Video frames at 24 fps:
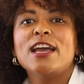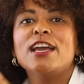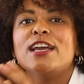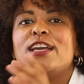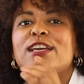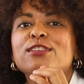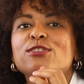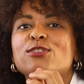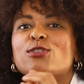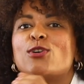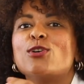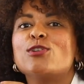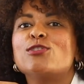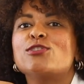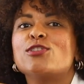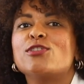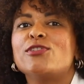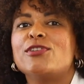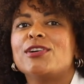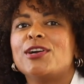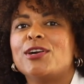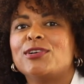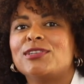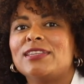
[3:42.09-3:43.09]
It's also
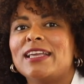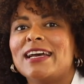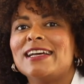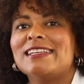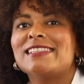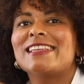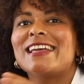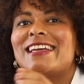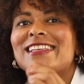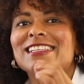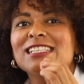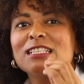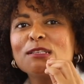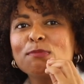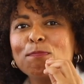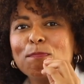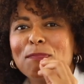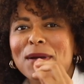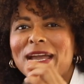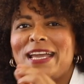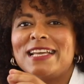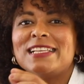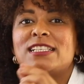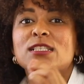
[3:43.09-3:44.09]
recognized as
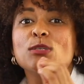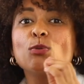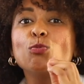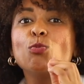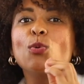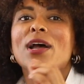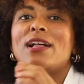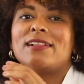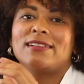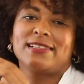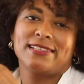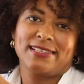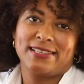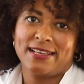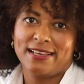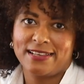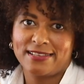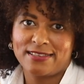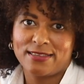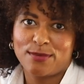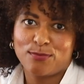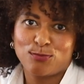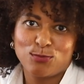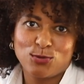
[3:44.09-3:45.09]
Spain's
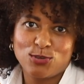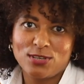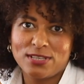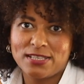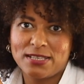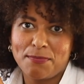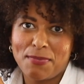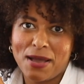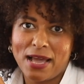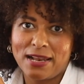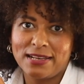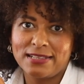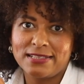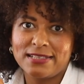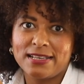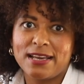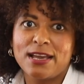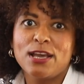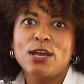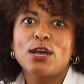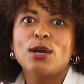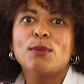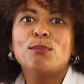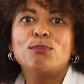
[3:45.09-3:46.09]
wealthiest municipality,
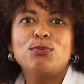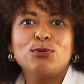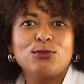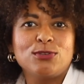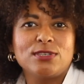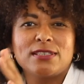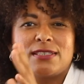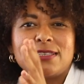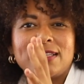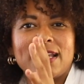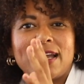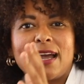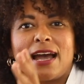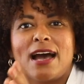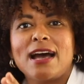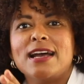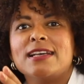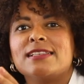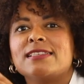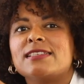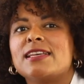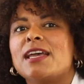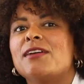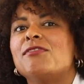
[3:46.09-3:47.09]
boosting the
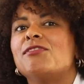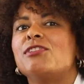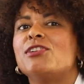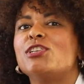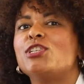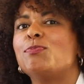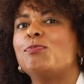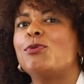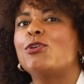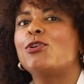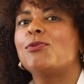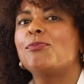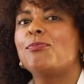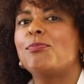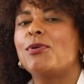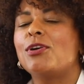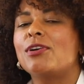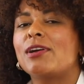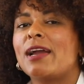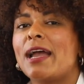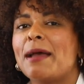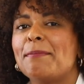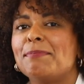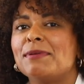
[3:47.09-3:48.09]
highest average per
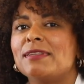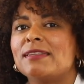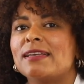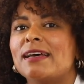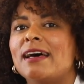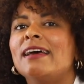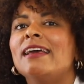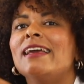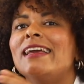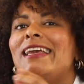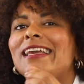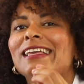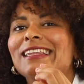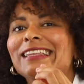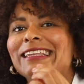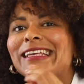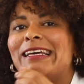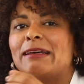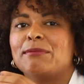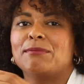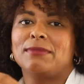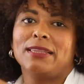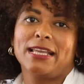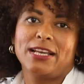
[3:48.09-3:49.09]
capita
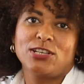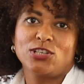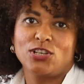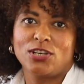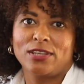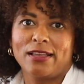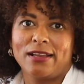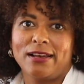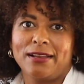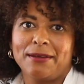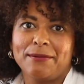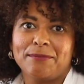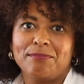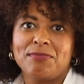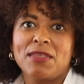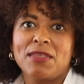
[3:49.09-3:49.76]
income nationally.